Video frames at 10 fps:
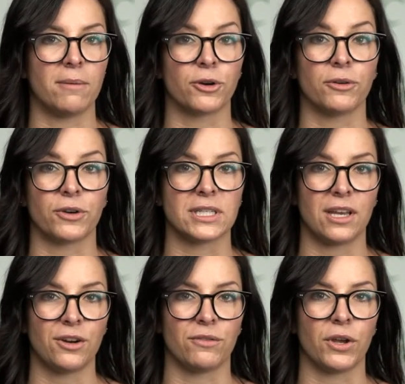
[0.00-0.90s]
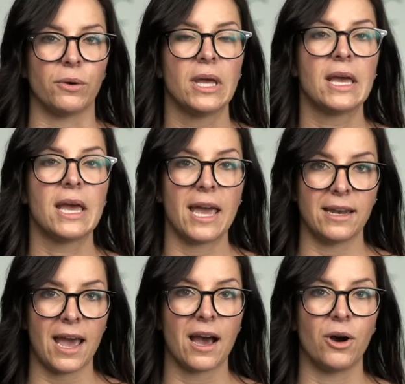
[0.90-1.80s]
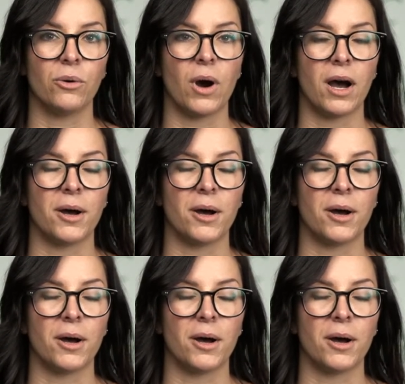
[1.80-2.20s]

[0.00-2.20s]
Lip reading: for a forensic interview. And now